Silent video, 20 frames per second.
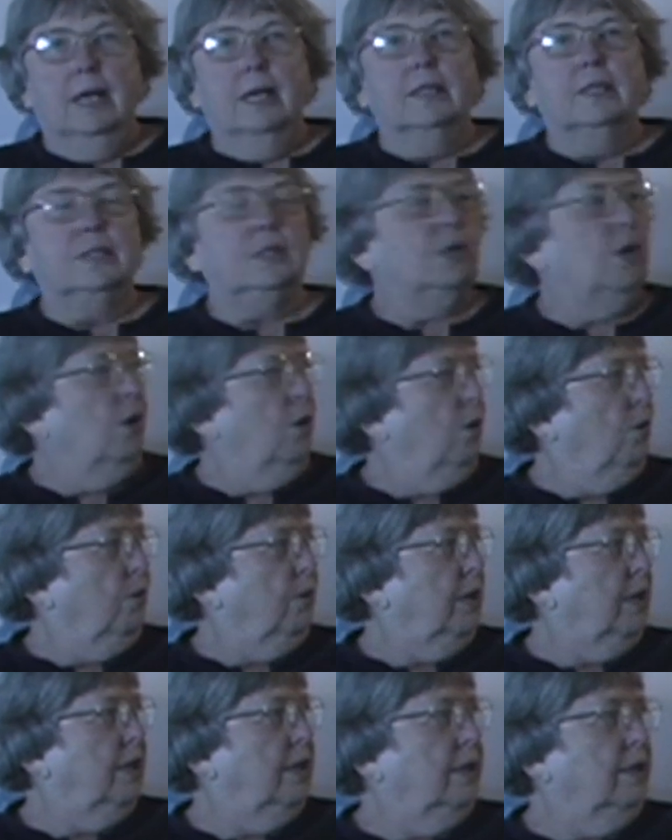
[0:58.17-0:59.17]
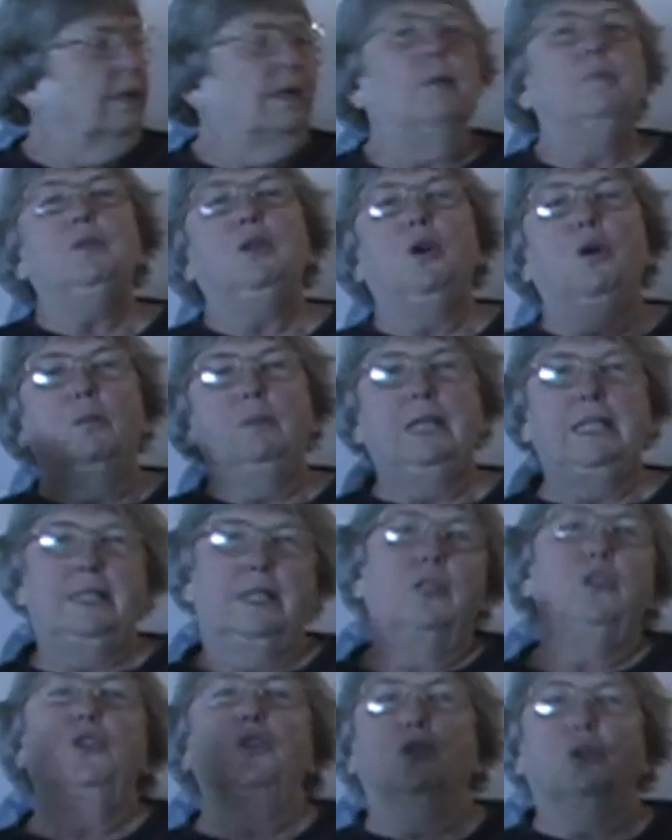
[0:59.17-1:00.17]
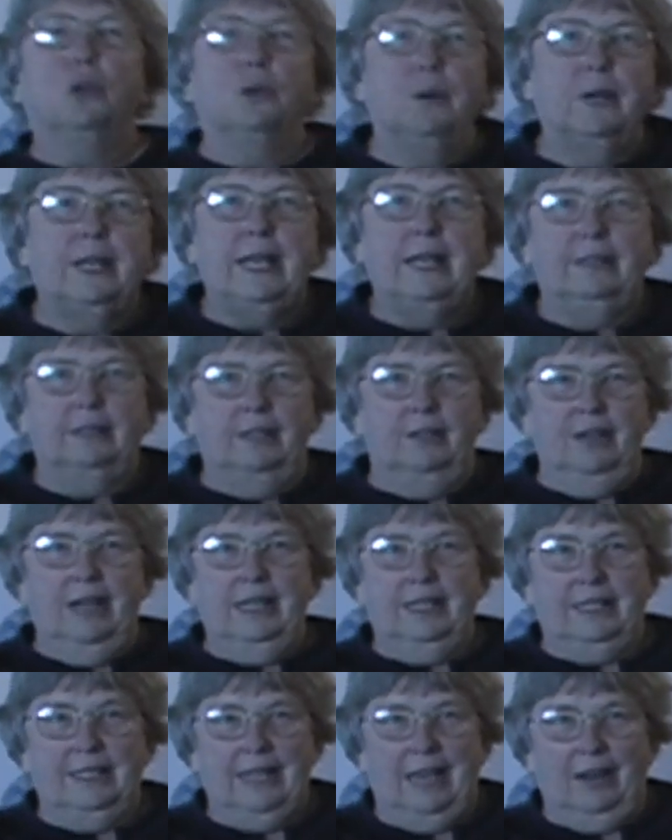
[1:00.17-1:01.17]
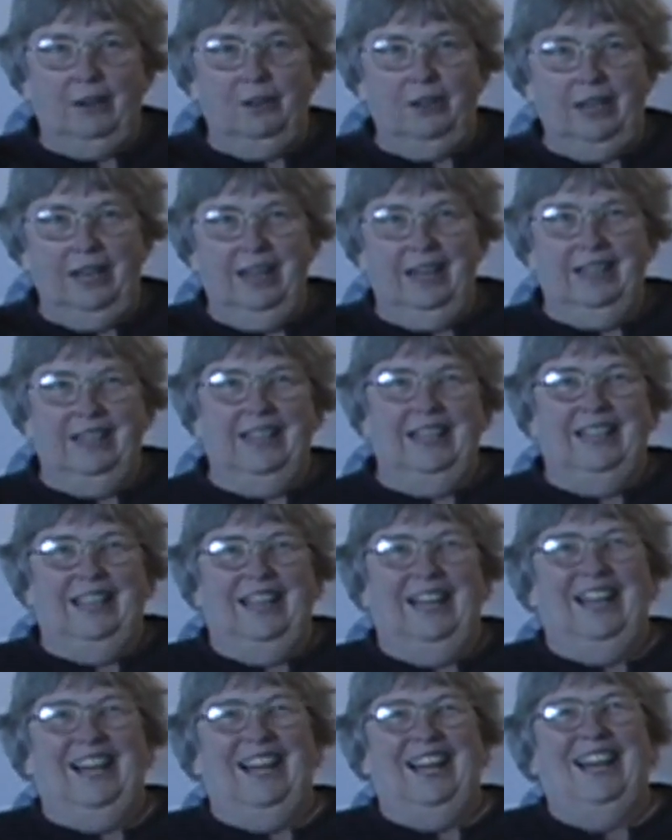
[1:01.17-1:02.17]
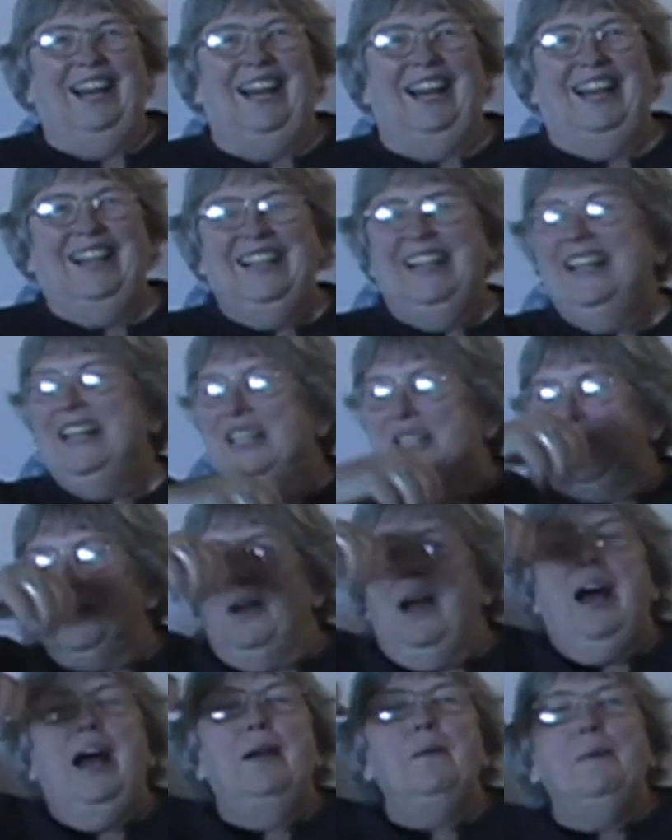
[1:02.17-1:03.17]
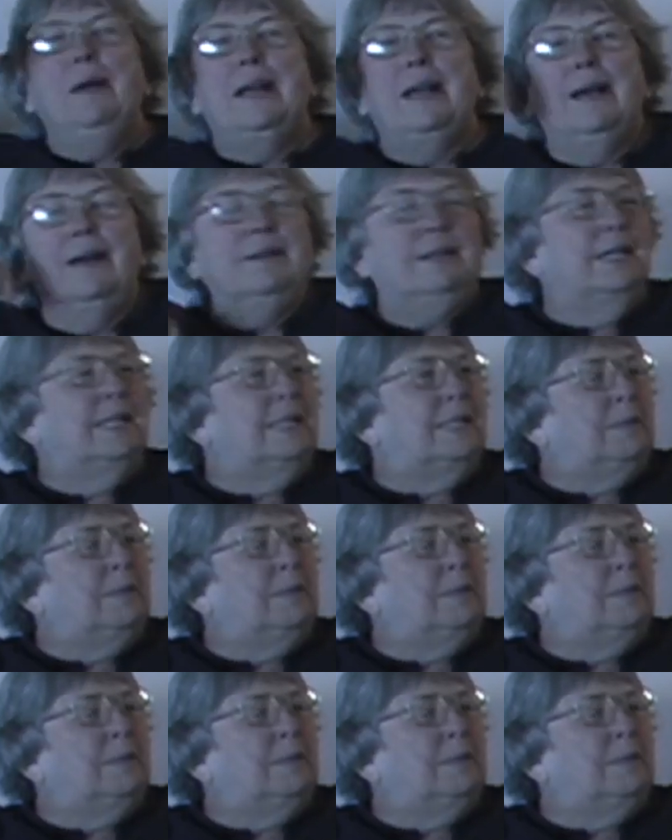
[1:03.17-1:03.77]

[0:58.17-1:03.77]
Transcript: So he comes home and he says, you're going out there next Saturday. So I went out and